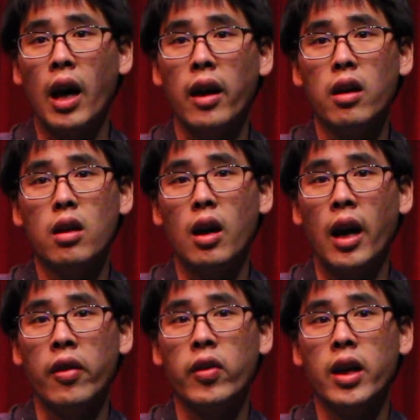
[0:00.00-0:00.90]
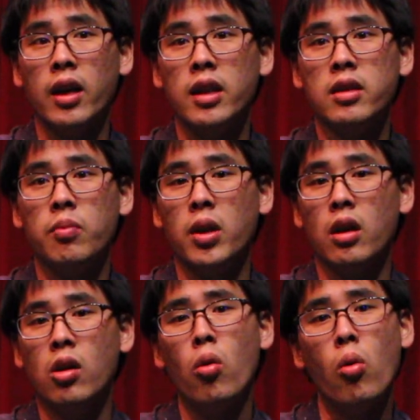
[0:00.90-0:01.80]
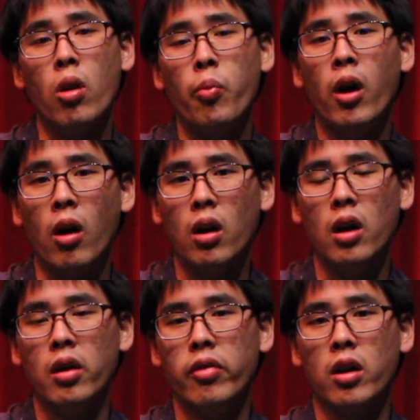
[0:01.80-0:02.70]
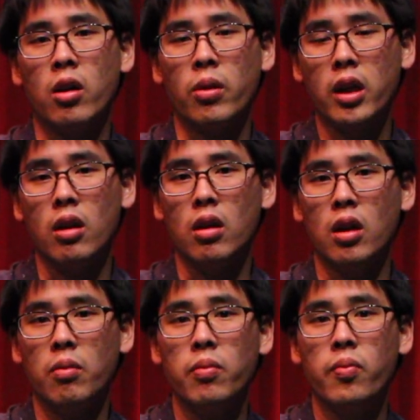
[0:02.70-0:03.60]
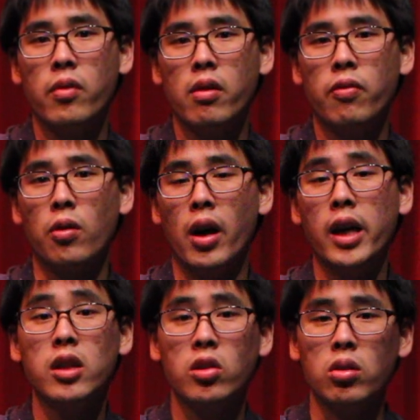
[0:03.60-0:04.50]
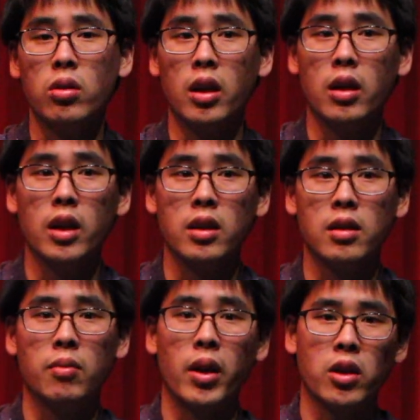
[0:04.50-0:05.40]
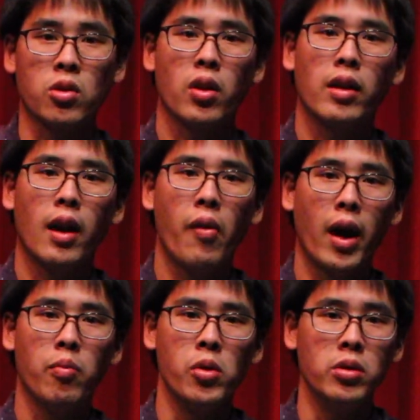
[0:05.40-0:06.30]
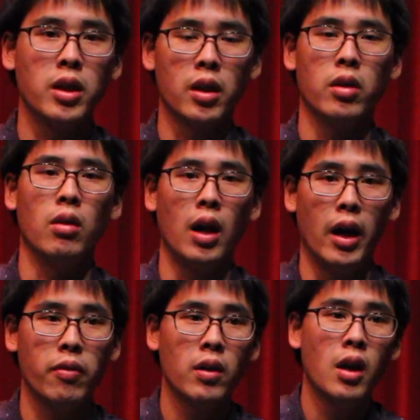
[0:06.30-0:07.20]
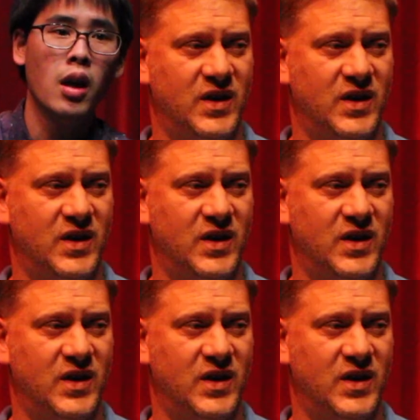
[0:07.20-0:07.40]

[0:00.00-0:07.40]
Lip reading: I think it needs to be a core part of the curriculum for any student, is to make sure that they've had music in their life.